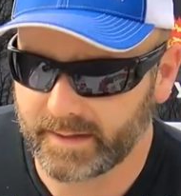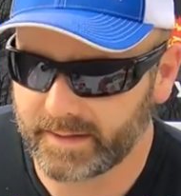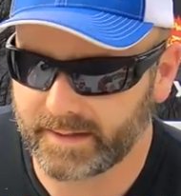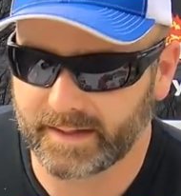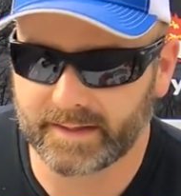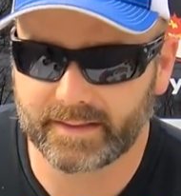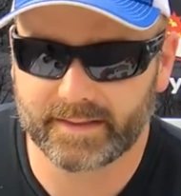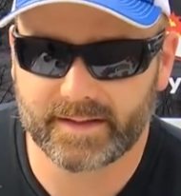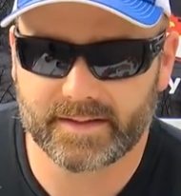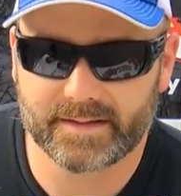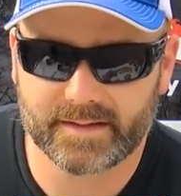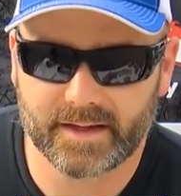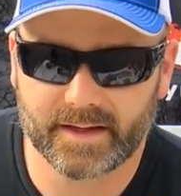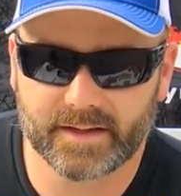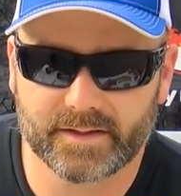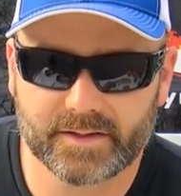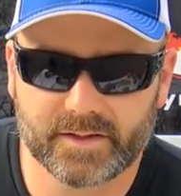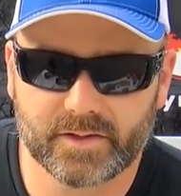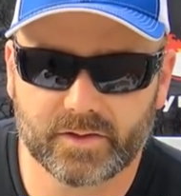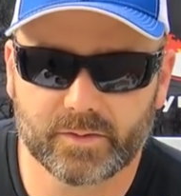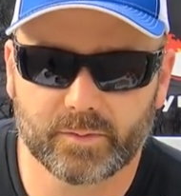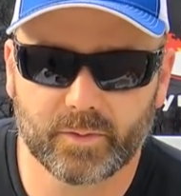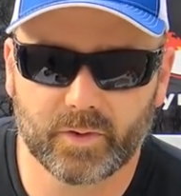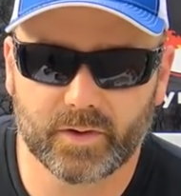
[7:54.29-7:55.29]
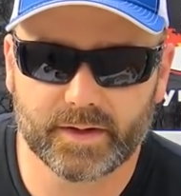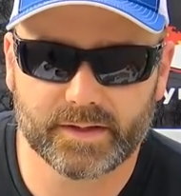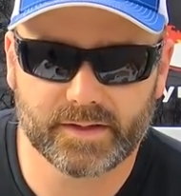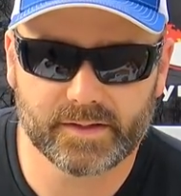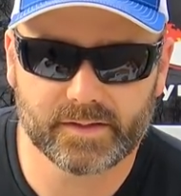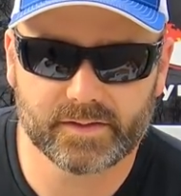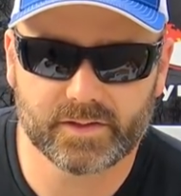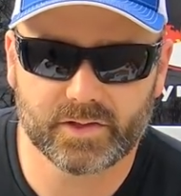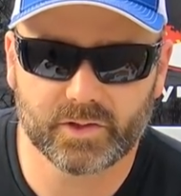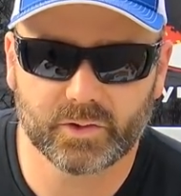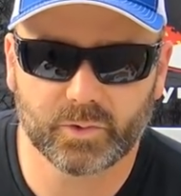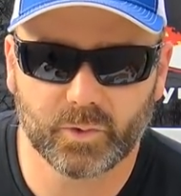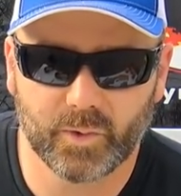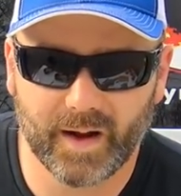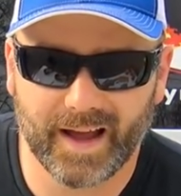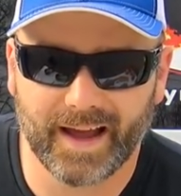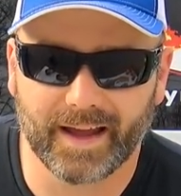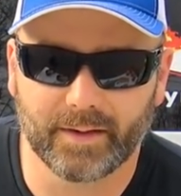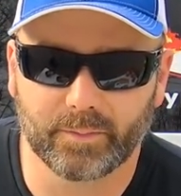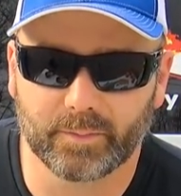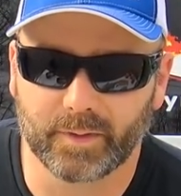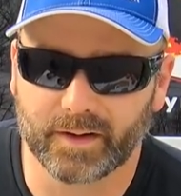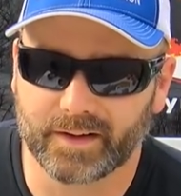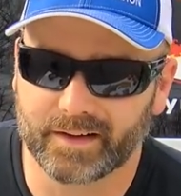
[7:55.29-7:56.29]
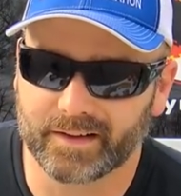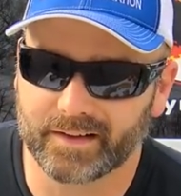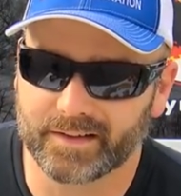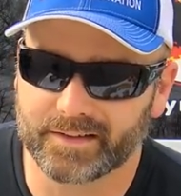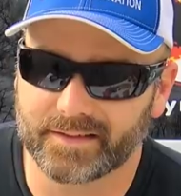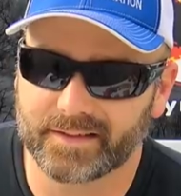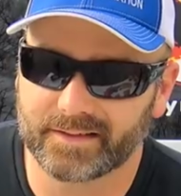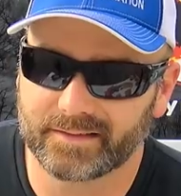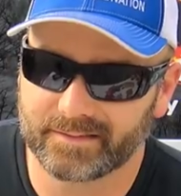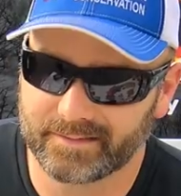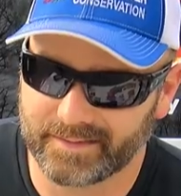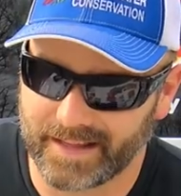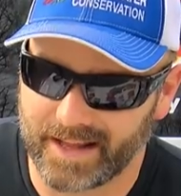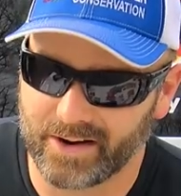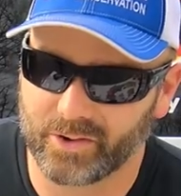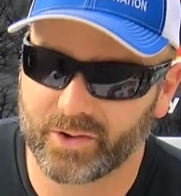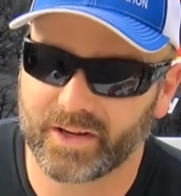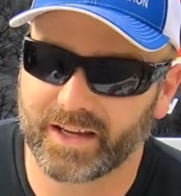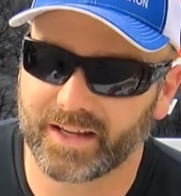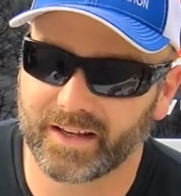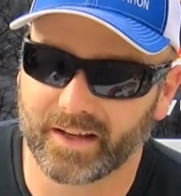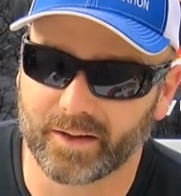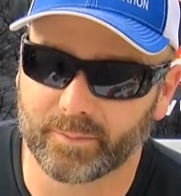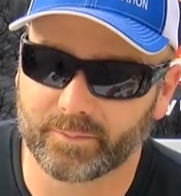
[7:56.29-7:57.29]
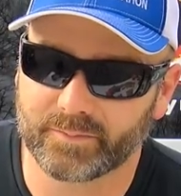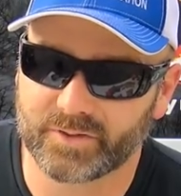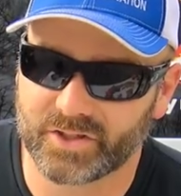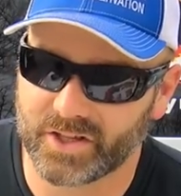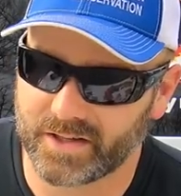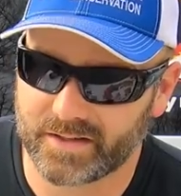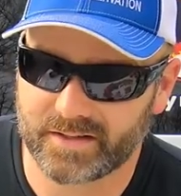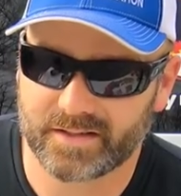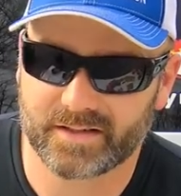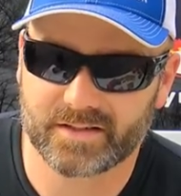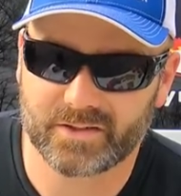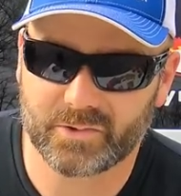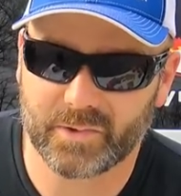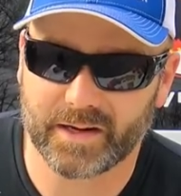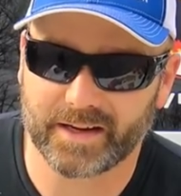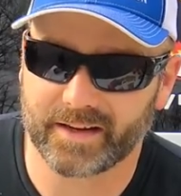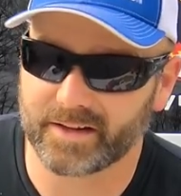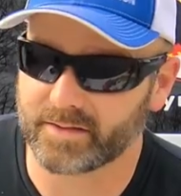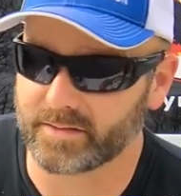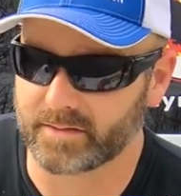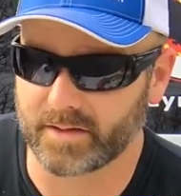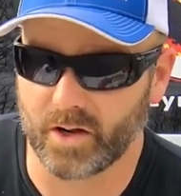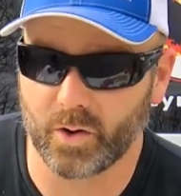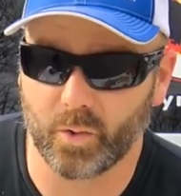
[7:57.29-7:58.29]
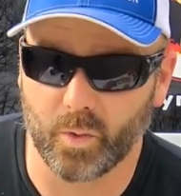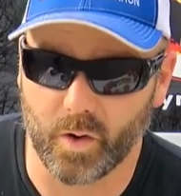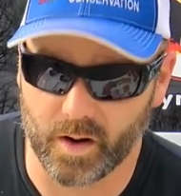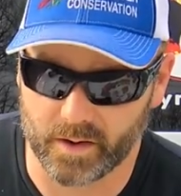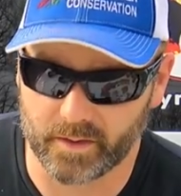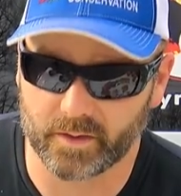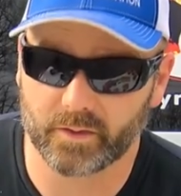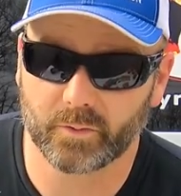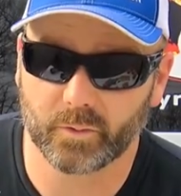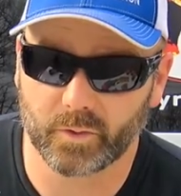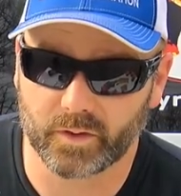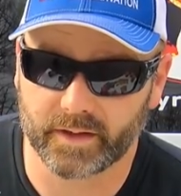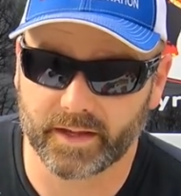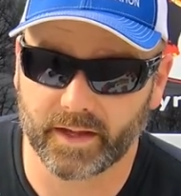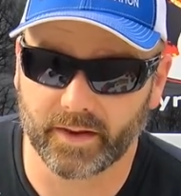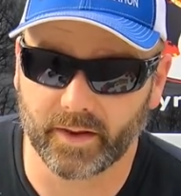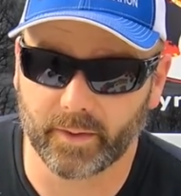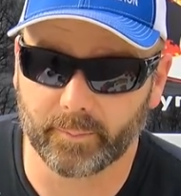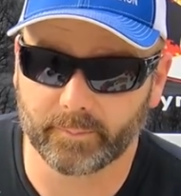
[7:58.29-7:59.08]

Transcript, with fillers: Get these things too moist, too wet because that'll kill them just as quick as no water will kill